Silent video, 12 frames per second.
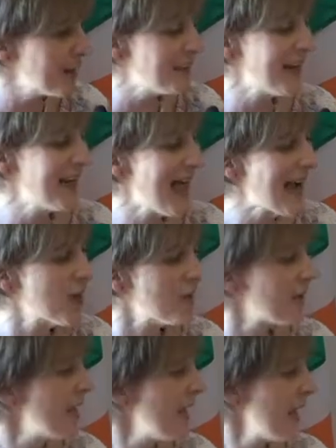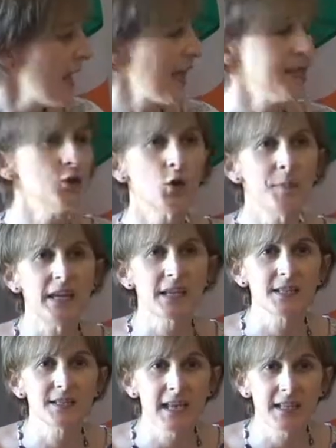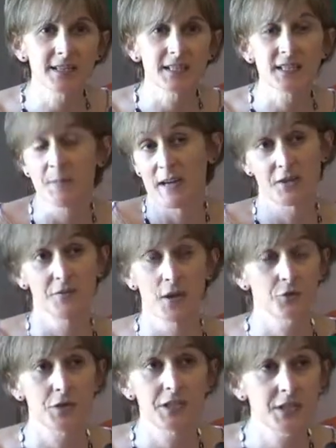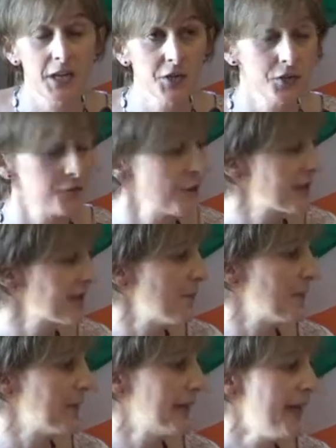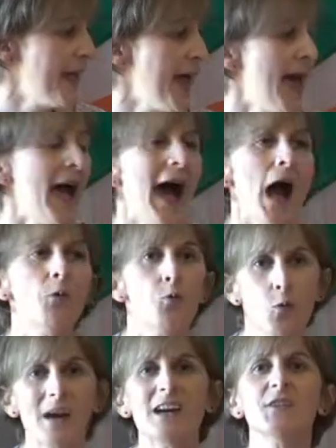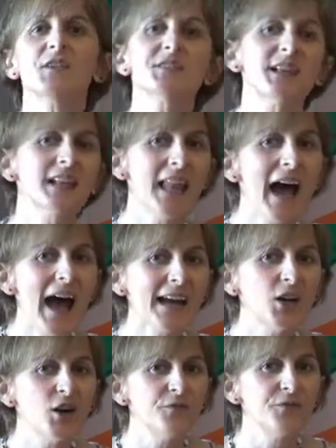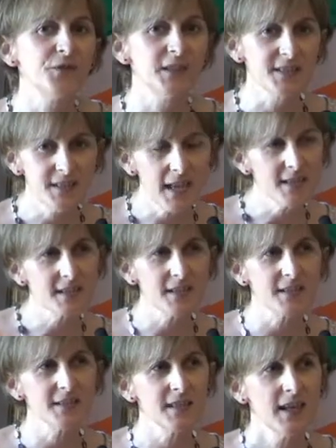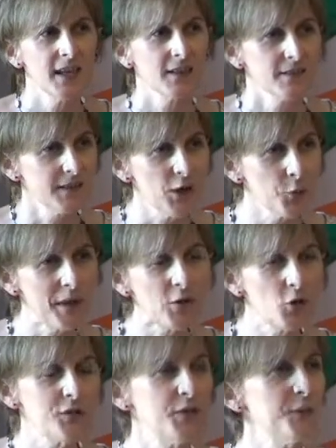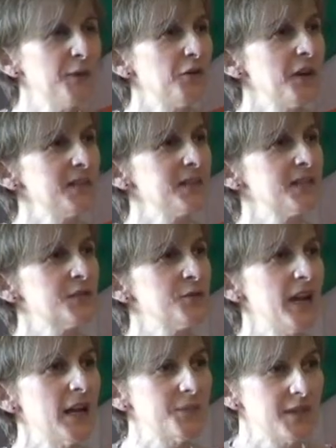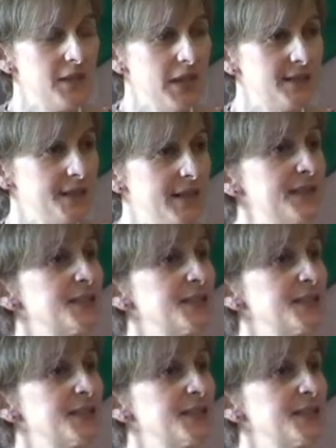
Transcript: be a lack of European consensus about involuntary detention, for example. And where there's a lack of consensus, the European Court of Human Rights has developed this